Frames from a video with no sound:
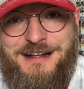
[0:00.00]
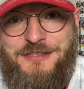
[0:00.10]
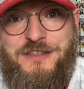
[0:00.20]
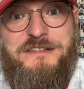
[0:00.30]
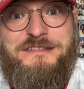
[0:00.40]

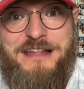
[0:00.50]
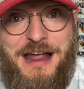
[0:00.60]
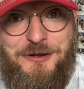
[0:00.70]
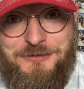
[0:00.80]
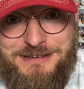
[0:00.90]
The
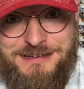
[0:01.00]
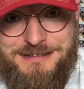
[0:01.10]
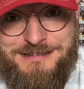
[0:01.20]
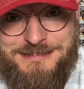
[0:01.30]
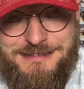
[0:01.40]
sound,
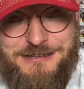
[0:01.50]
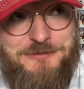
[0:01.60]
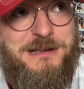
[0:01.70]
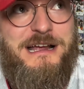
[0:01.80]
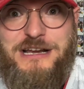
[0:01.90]
oh
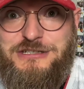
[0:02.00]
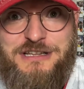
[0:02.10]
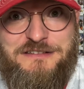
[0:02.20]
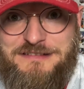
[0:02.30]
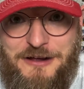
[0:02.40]
my gosh, the
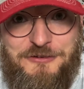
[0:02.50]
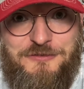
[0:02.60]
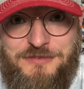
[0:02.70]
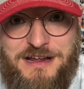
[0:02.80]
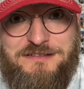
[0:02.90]
sound
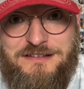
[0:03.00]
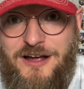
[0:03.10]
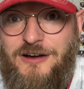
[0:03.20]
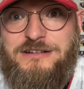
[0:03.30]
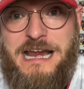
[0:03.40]
effects
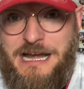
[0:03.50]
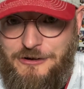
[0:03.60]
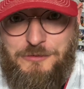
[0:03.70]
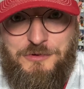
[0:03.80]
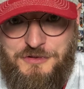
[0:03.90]
are
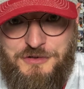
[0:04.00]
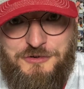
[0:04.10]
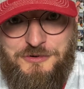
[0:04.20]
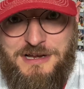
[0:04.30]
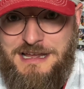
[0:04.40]
terrible
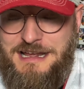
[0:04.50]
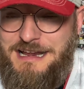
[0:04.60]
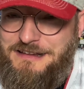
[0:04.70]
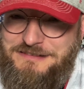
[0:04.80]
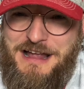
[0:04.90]
too.
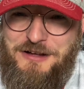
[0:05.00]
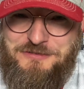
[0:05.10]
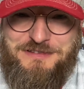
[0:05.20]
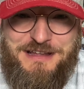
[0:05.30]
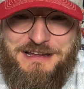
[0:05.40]
It
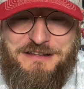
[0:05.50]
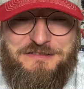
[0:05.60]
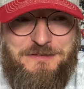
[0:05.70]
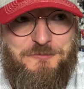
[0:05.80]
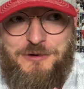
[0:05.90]
sounds like
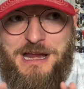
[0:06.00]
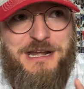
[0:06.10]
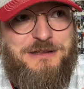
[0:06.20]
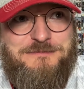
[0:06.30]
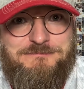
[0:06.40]
some
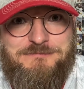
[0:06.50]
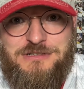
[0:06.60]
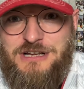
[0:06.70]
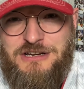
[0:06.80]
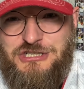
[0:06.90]
random
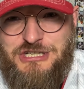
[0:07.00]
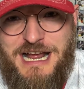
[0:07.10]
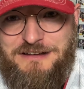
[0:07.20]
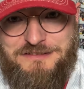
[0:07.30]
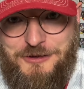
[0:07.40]

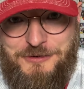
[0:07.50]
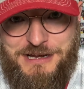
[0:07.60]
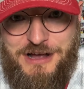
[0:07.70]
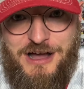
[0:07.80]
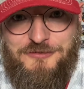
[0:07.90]
gunshots
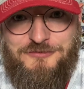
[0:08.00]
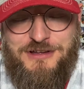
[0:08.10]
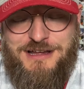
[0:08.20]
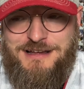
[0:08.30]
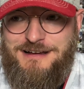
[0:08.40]
going off.
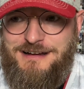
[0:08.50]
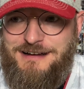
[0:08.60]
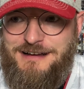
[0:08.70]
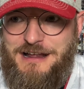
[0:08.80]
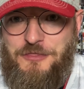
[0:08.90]

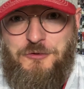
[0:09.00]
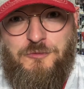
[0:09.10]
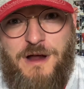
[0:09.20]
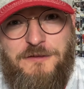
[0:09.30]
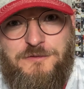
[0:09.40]
And the
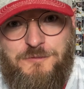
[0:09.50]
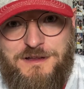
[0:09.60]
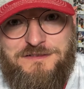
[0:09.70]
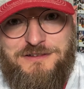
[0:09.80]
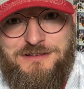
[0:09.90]
ref's
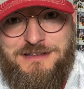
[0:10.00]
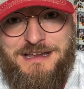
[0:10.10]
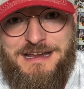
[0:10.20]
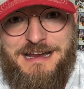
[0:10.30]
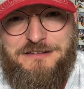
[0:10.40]
whistle
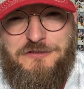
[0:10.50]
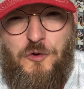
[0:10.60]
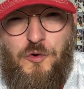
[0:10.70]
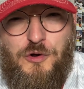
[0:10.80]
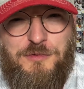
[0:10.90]
is a
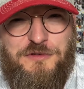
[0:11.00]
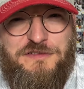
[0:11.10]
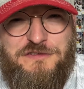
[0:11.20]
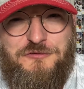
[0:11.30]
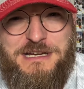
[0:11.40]
horrible
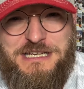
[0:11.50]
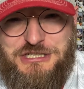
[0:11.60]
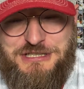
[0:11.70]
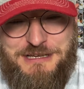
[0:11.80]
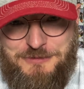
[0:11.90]

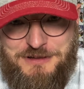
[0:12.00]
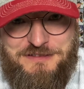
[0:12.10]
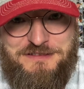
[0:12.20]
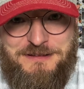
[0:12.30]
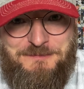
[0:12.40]
screech that was